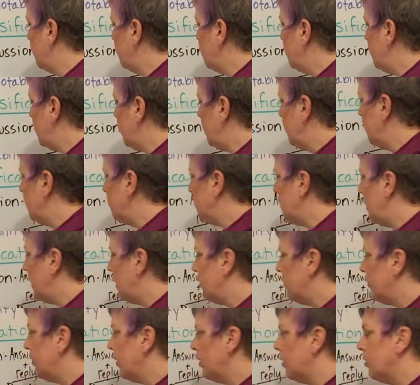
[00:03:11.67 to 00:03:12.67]
will be made
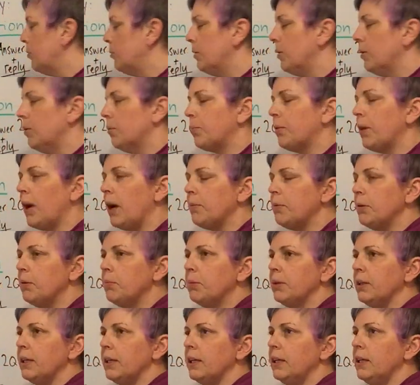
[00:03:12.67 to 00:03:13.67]
available,
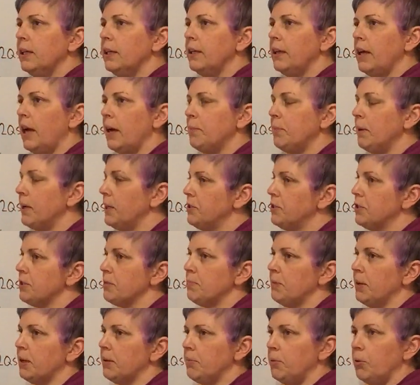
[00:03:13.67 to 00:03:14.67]
probably, I might just
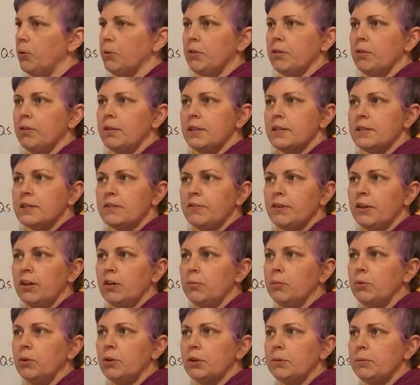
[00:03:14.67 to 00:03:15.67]
make both of these
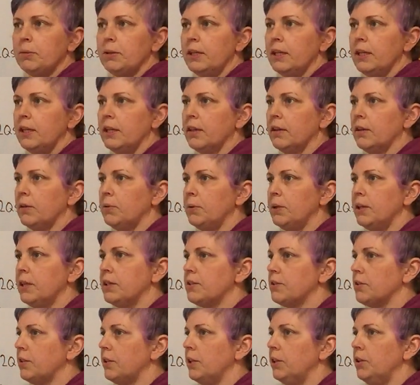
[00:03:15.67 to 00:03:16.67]
available at the beginning of the week
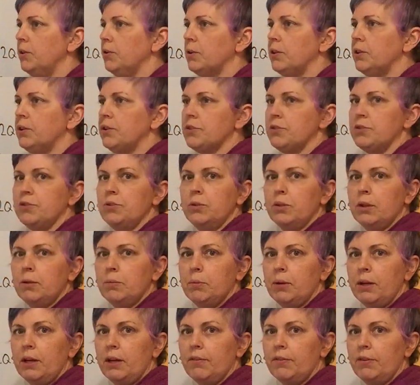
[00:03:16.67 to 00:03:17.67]
so that you can just do them
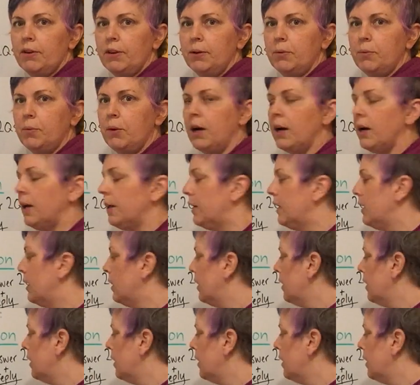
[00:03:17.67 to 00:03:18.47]
whenever you want.